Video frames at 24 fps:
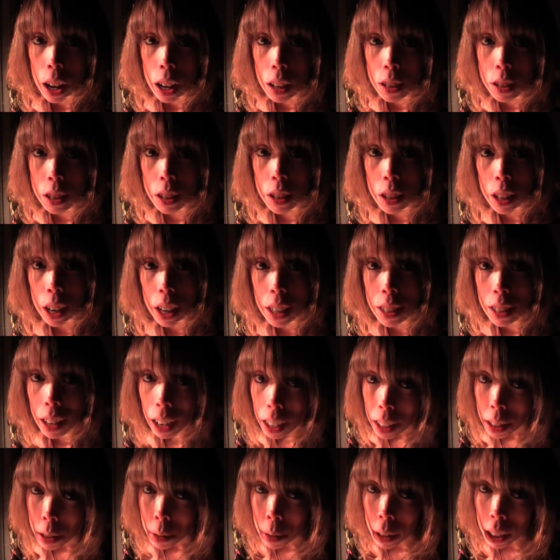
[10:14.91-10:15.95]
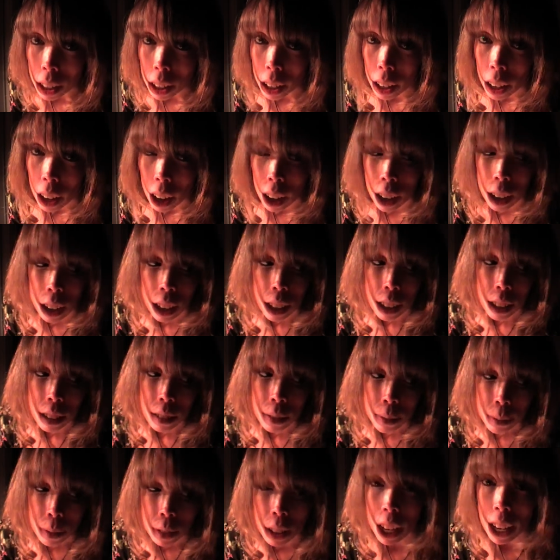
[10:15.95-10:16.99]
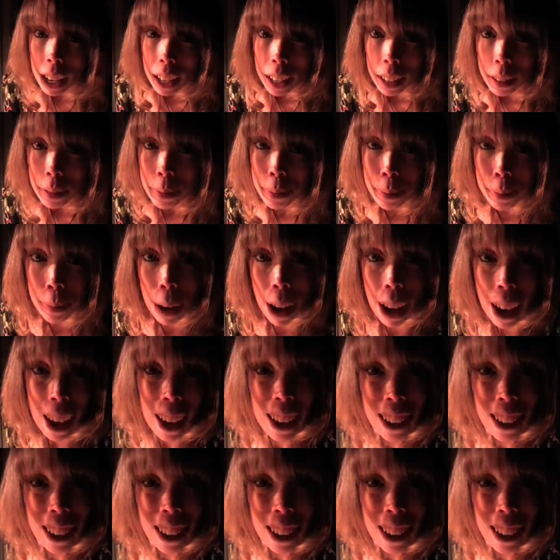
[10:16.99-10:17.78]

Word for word: I'll see you guys next week. Uh, take care. Bye.